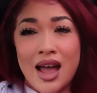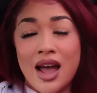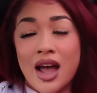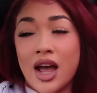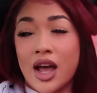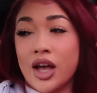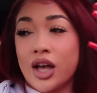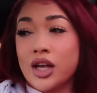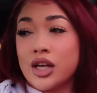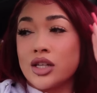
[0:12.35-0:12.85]

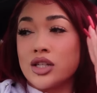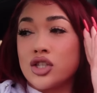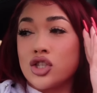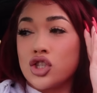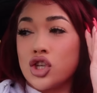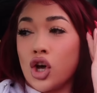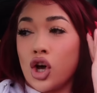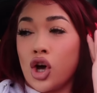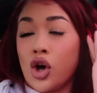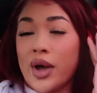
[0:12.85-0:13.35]

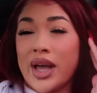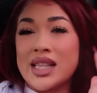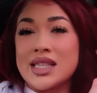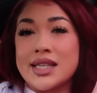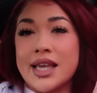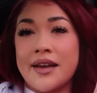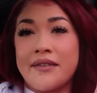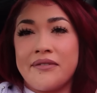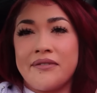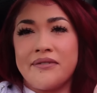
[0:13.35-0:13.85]
So it's
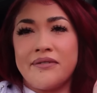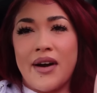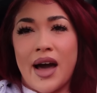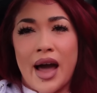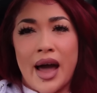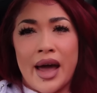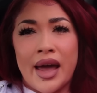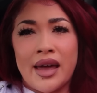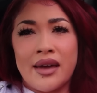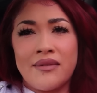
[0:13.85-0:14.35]
like
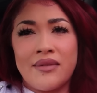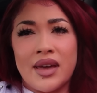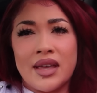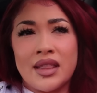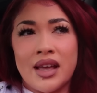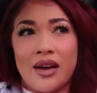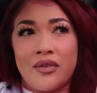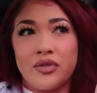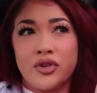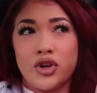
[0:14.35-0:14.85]
5 in
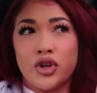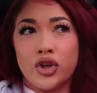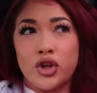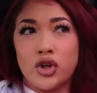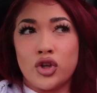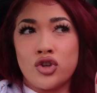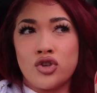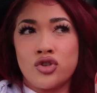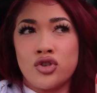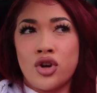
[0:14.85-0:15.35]
the
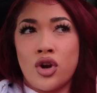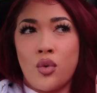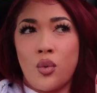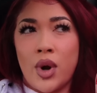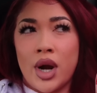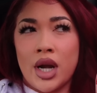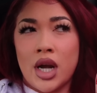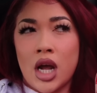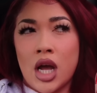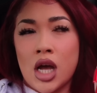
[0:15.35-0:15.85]
afternoon
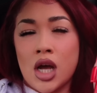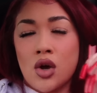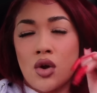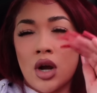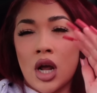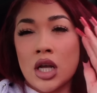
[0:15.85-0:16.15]
right now.